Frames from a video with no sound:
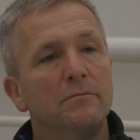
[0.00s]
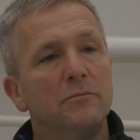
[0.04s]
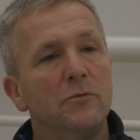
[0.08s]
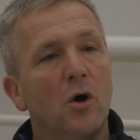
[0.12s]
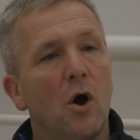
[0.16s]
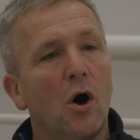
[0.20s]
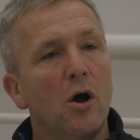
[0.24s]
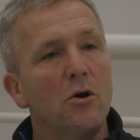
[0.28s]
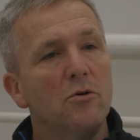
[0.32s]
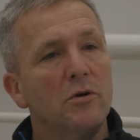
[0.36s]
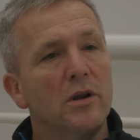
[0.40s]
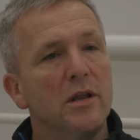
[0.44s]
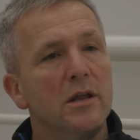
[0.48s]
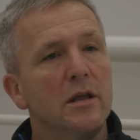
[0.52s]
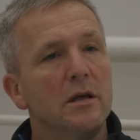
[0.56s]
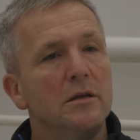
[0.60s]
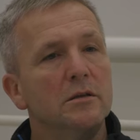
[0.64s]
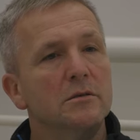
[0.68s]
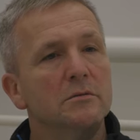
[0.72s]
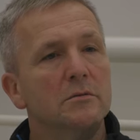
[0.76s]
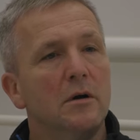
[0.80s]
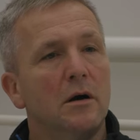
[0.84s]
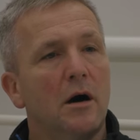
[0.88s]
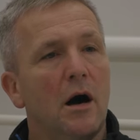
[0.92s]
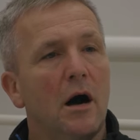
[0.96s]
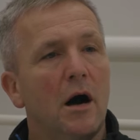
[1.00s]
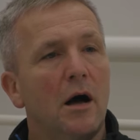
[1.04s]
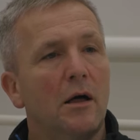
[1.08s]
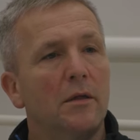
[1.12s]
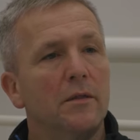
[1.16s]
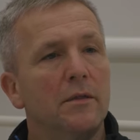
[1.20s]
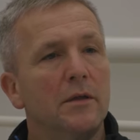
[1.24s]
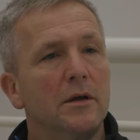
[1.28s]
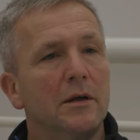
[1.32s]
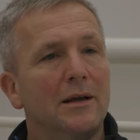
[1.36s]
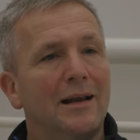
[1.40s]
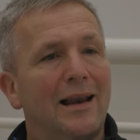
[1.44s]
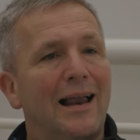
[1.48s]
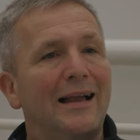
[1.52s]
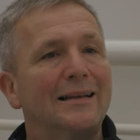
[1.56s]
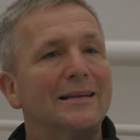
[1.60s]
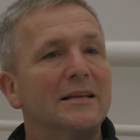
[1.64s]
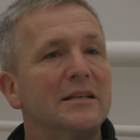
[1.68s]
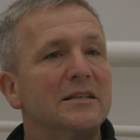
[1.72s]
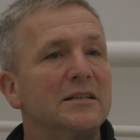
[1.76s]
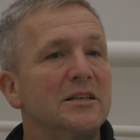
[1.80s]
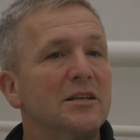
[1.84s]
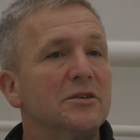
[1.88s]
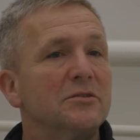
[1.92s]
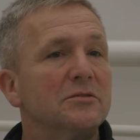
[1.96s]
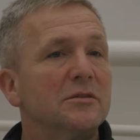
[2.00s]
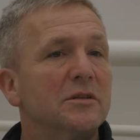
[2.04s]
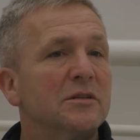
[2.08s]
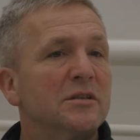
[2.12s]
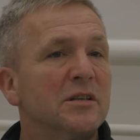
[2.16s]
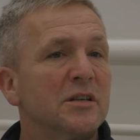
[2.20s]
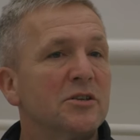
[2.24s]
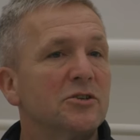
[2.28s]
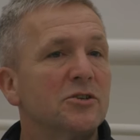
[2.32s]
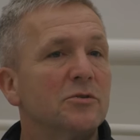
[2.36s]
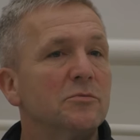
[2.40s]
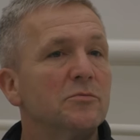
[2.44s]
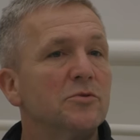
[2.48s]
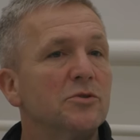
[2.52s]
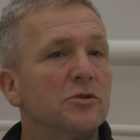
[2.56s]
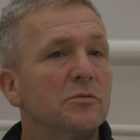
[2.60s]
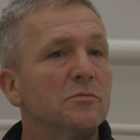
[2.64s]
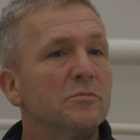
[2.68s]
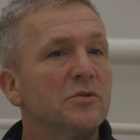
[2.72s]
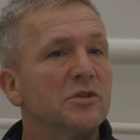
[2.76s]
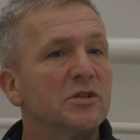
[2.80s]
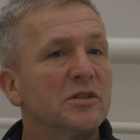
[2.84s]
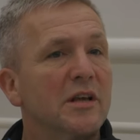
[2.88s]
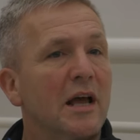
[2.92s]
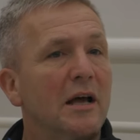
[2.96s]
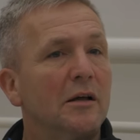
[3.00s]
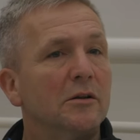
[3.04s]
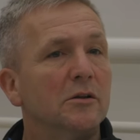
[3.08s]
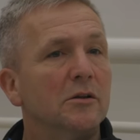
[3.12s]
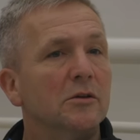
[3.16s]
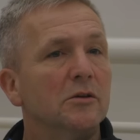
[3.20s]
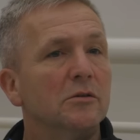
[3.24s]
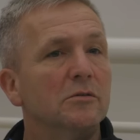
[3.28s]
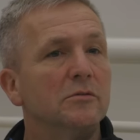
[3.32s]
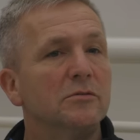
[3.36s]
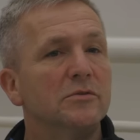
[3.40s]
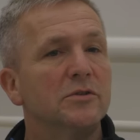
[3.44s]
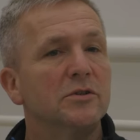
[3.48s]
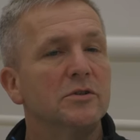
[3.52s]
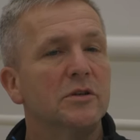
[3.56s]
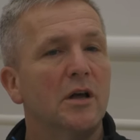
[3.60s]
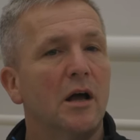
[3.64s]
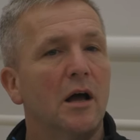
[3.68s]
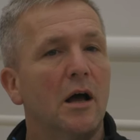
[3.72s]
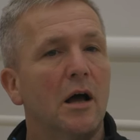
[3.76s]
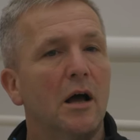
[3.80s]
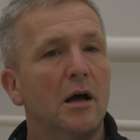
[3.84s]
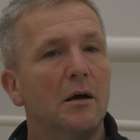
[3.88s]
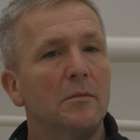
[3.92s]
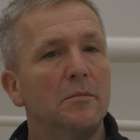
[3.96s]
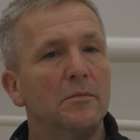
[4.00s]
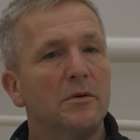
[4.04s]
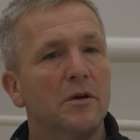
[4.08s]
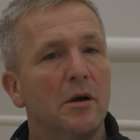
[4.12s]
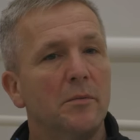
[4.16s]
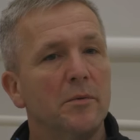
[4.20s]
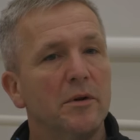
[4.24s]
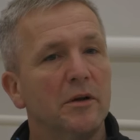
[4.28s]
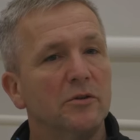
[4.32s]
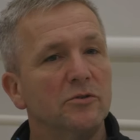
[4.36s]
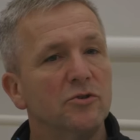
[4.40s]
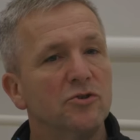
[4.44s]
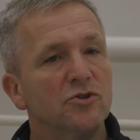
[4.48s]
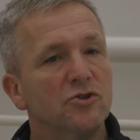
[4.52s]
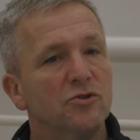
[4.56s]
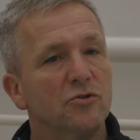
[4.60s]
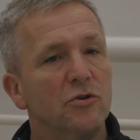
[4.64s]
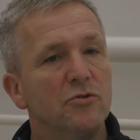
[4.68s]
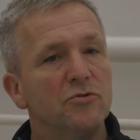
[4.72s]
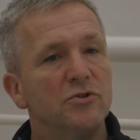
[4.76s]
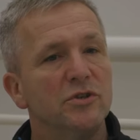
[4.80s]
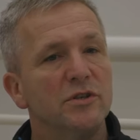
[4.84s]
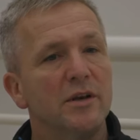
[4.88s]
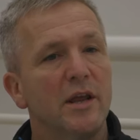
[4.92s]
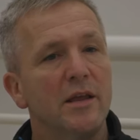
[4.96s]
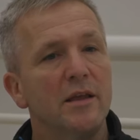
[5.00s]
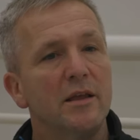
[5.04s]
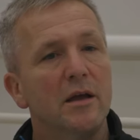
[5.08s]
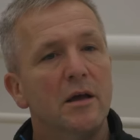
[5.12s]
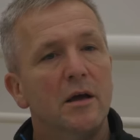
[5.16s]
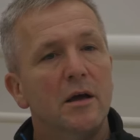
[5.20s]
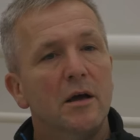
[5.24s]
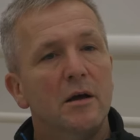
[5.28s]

not only are the cladding systems themselves um, coming under scrutiny,